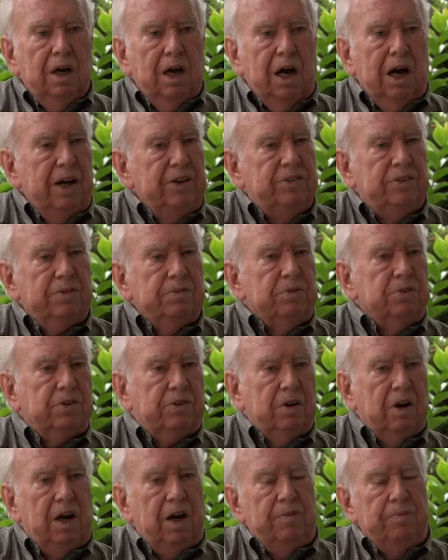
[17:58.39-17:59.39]
I
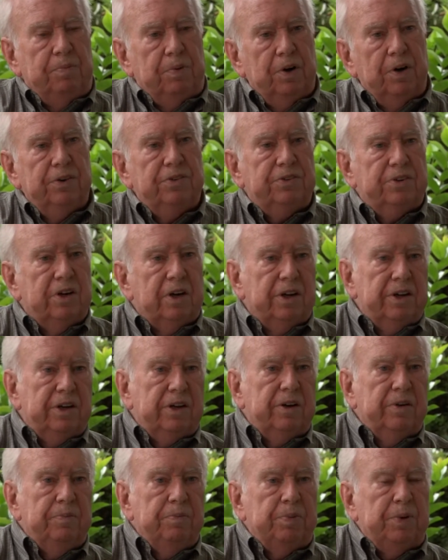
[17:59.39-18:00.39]
subscribe personally
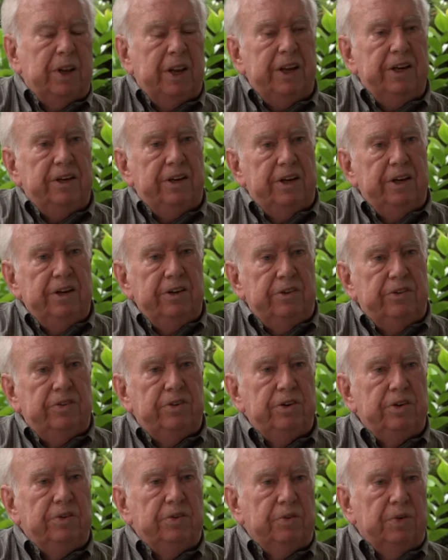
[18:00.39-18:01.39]
completely
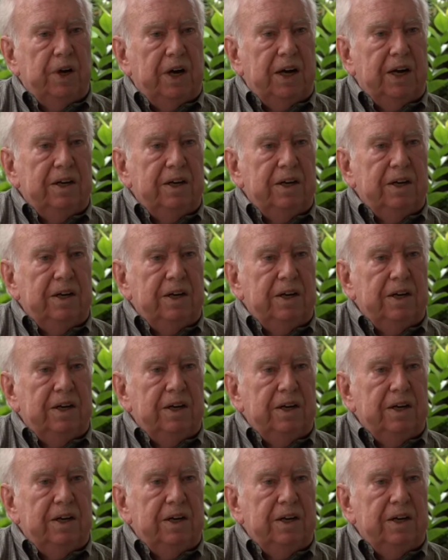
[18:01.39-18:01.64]
to